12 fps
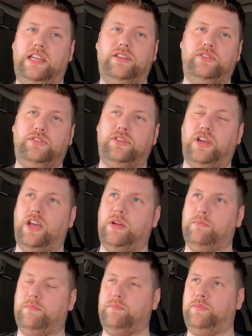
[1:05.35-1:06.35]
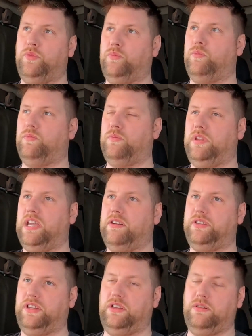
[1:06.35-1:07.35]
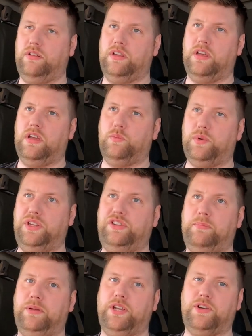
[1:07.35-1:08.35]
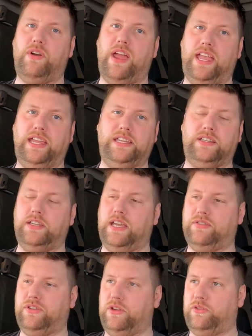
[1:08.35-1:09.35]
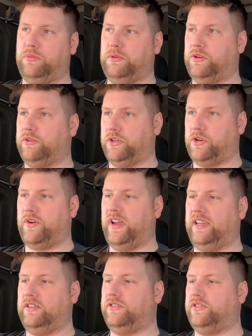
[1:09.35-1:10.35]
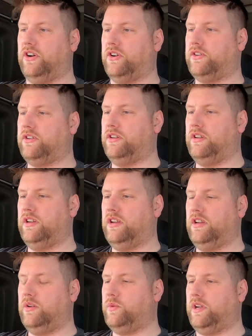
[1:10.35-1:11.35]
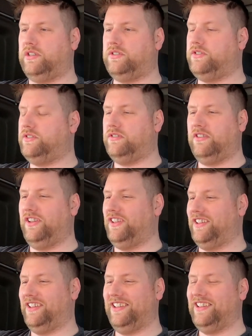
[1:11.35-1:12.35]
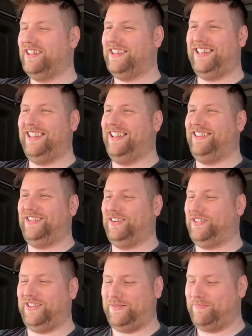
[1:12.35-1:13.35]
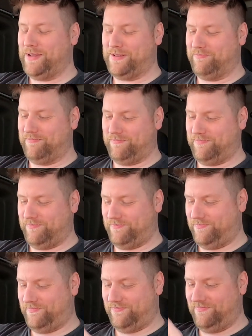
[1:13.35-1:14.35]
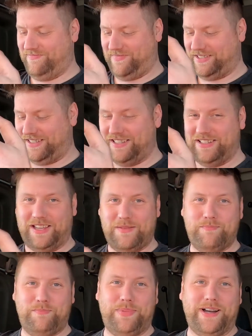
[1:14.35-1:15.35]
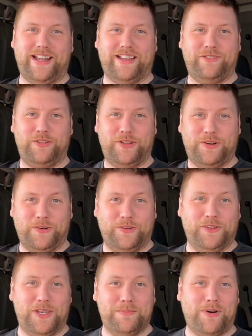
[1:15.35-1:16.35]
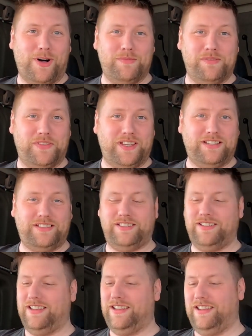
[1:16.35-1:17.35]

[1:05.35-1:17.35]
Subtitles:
It's you have to, when you're tipping grain, you have to use something called a grain sock, which it's just this big, I don't know, like bag with a hole in the bottom of it.